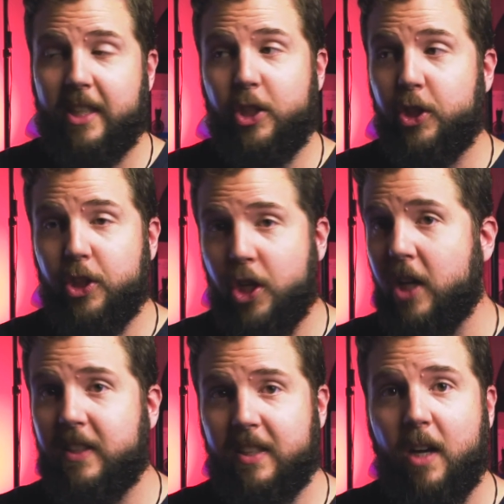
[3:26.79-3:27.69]
they should
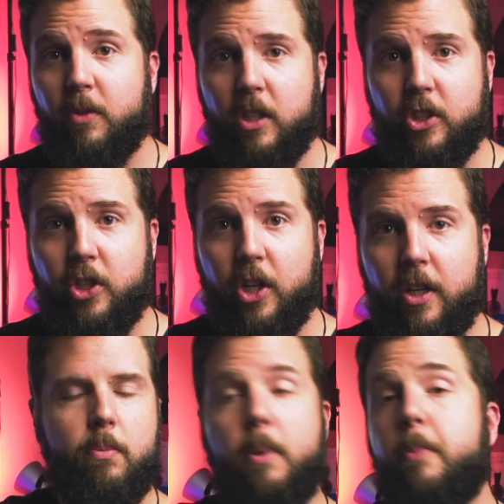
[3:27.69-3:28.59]
not sound as good.
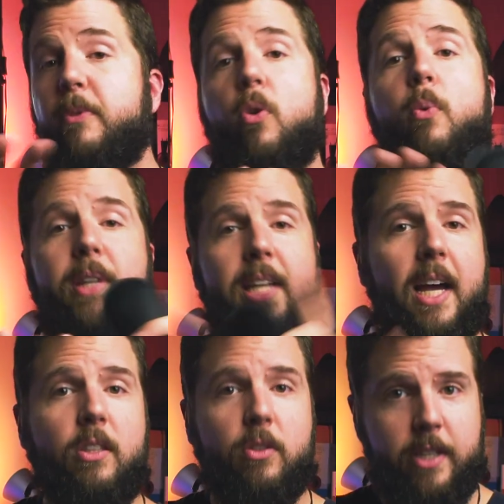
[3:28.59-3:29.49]
But before we
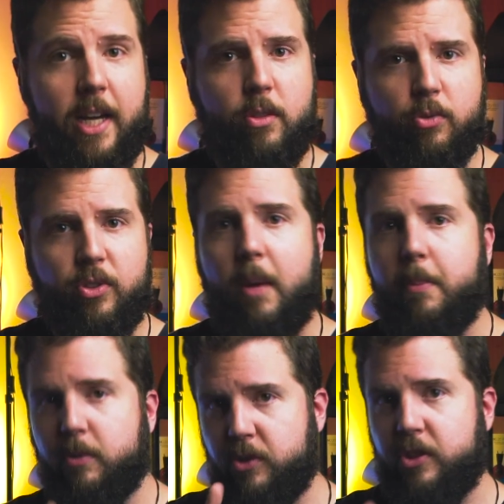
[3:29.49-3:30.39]
get into the actual
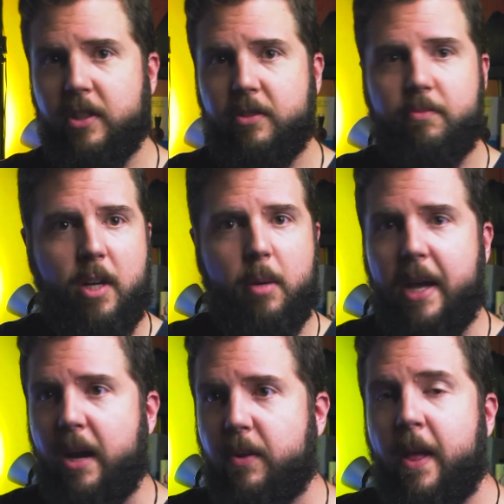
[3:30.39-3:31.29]
samples, just hear
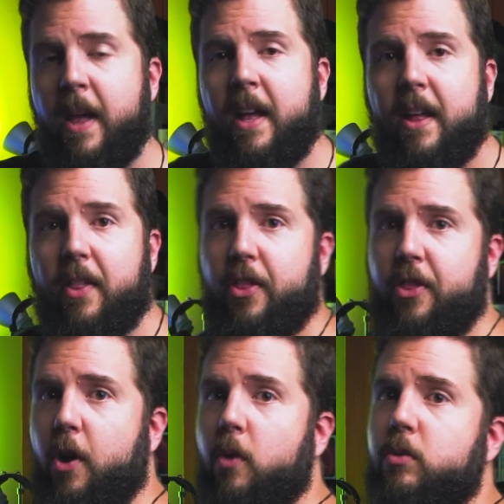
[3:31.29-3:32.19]
me out.
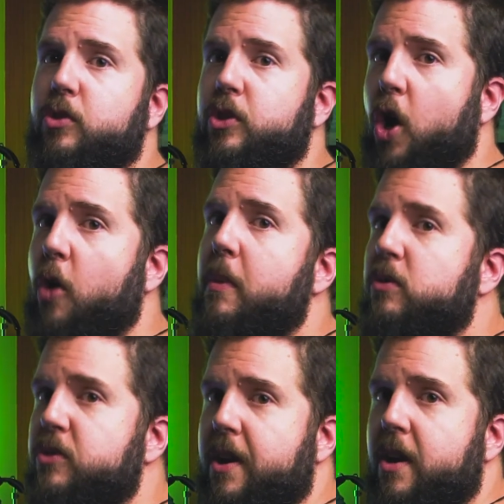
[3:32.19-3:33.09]
Those
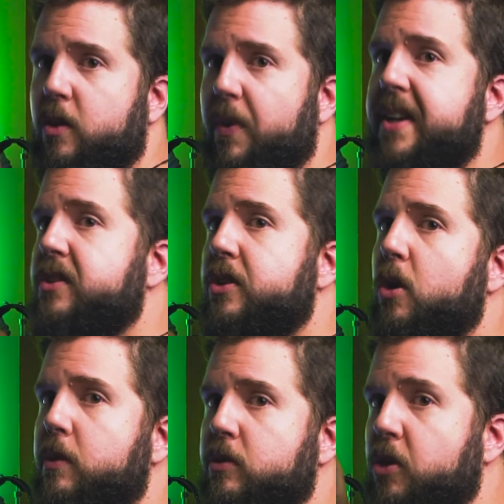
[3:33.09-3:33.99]
Nomos there, the Razer
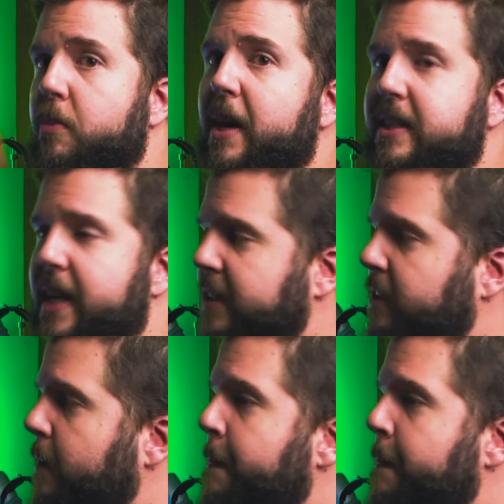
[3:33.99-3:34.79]
Nomos on my desk,